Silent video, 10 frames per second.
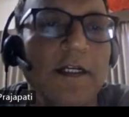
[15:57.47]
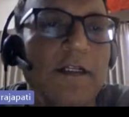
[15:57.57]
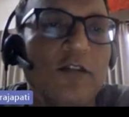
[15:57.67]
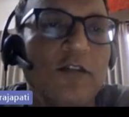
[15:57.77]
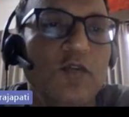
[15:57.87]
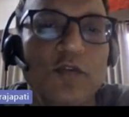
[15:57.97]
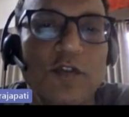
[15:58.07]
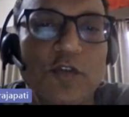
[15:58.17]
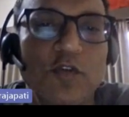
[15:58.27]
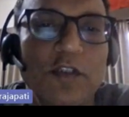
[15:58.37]
Yeah,
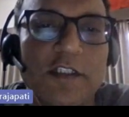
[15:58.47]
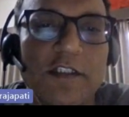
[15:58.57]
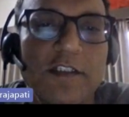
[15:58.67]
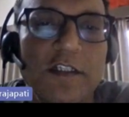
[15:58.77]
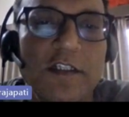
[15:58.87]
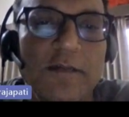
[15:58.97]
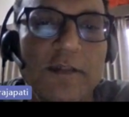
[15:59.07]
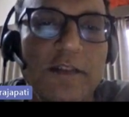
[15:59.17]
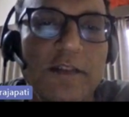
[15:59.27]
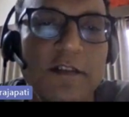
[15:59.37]
so this is
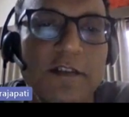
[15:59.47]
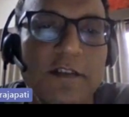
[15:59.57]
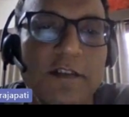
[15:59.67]
comes.